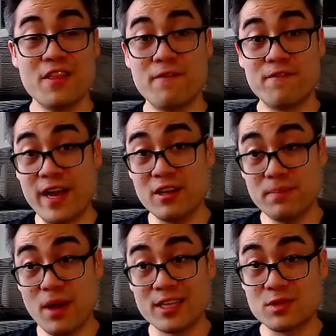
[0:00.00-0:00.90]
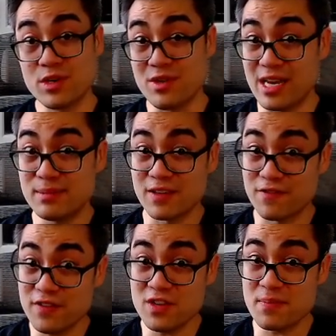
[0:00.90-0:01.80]
The final boss, when you hit him to
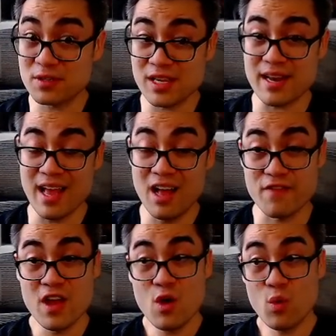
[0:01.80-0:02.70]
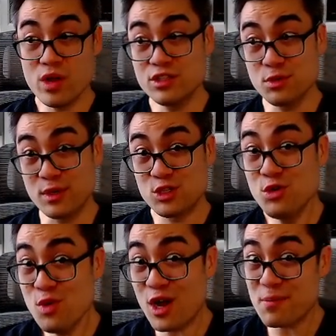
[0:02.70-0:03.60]
50% health, will do a
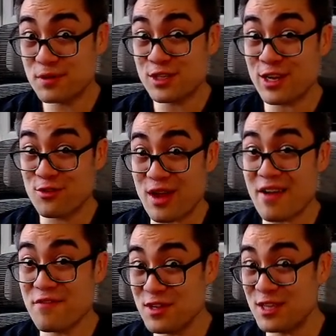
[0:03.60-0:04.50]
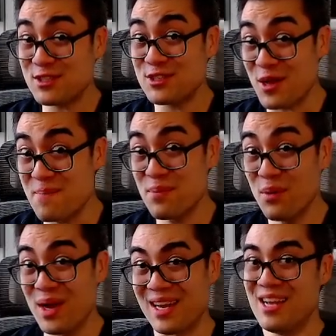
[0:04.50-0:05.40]
200% gravity at some
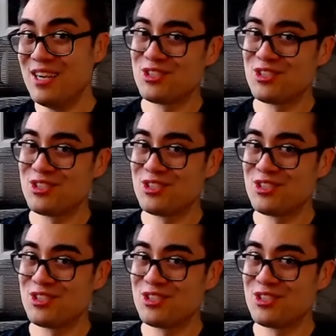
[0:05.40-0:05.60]
point.